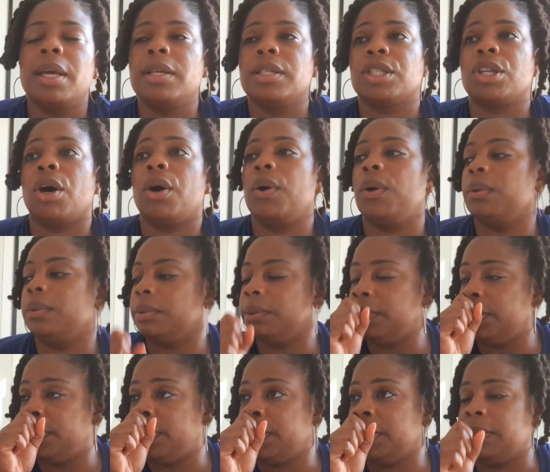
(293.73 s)
So
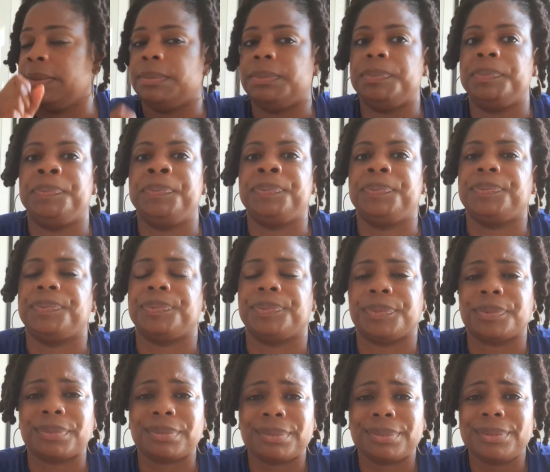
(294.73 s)

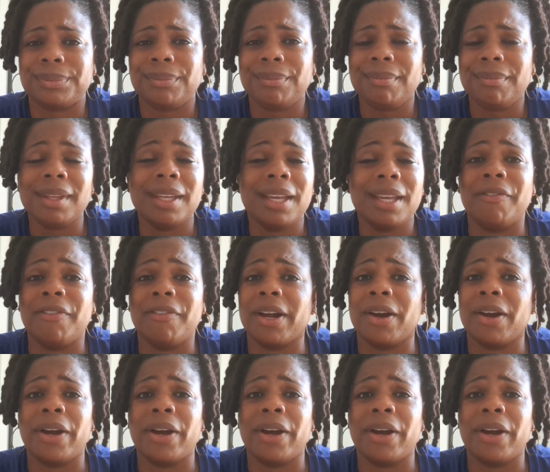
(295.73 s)
I figured,